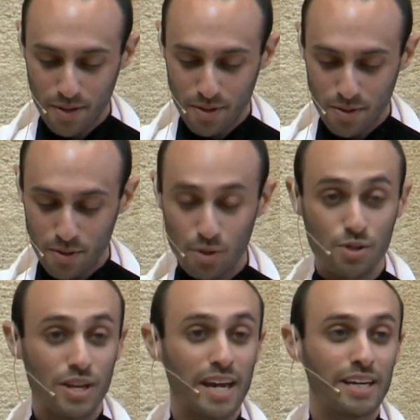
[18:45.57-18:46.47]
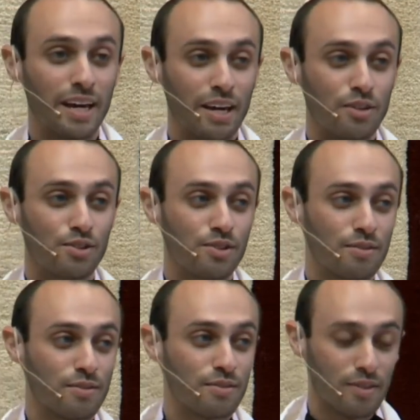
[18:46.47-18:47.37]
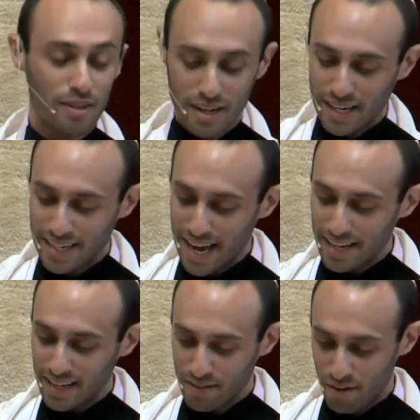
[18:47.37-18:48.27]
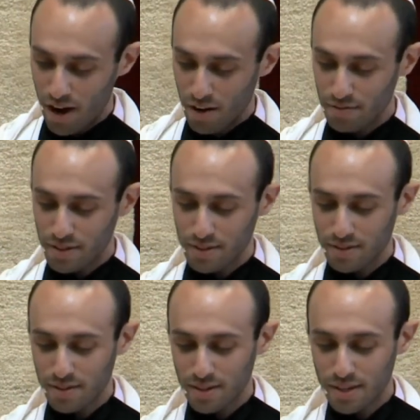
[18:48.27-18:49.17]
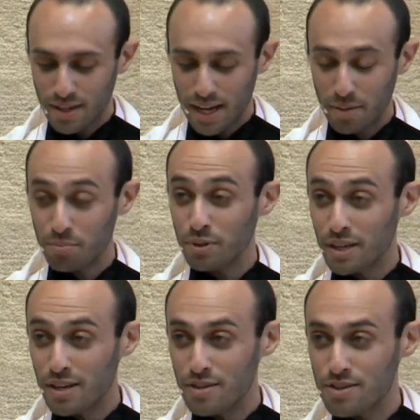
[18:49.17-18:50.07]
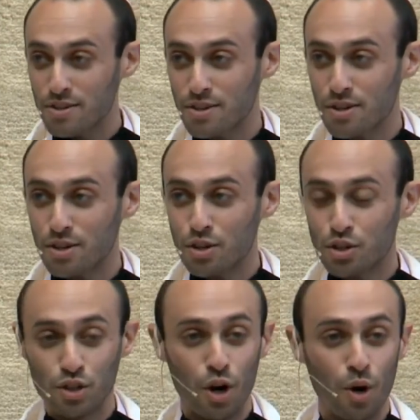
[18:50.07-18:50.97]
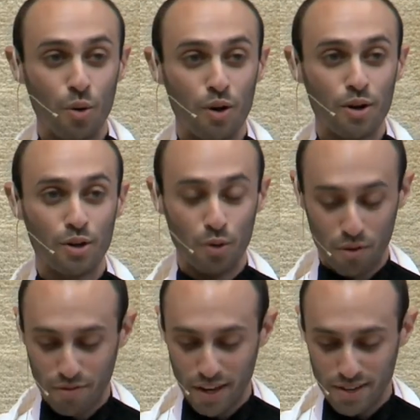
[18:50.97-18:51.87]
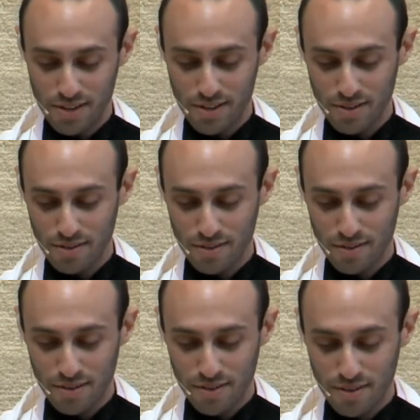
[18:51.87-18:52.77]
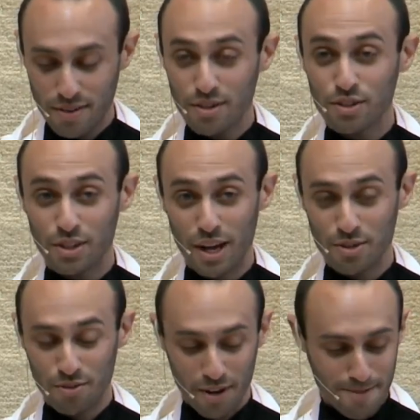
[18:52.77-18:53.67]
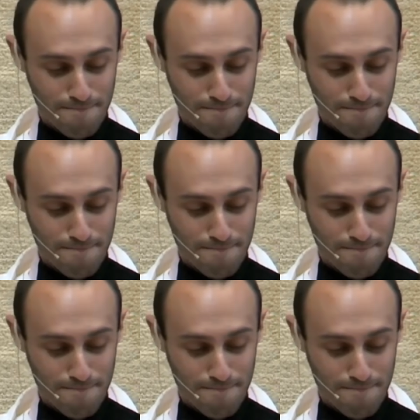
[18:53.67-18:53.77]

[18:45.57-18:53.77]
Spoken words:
So stay engaged, get involved, and please show your face. Shana Tova.